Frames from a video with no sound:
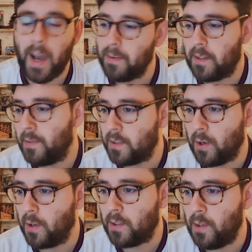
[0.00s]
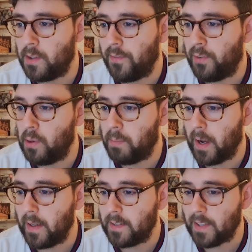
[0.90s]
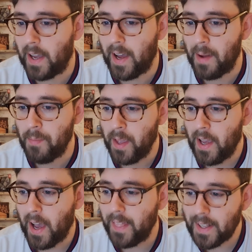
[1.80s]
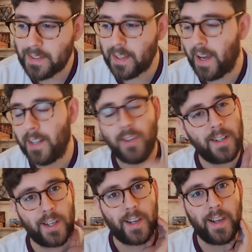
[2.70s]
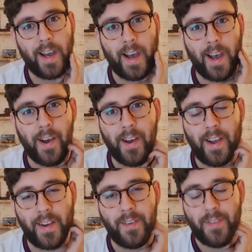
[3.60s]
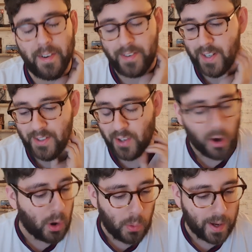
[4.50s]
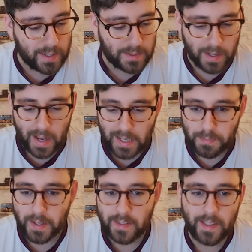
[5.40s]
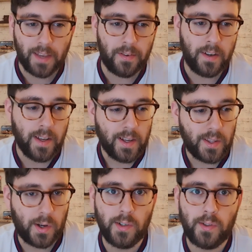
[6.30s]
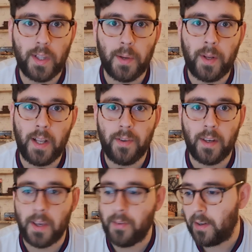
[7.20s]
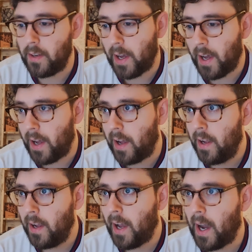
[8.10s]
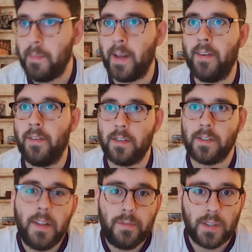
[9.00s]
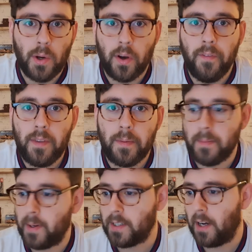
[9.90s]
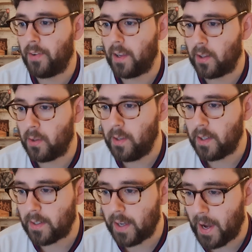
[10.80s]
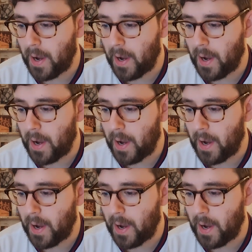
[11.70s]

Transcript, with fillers: have to resort to using food banks, and that's tragic, very tragic always, especially given the country that we live in and given how many of us live so comfortably, myself included.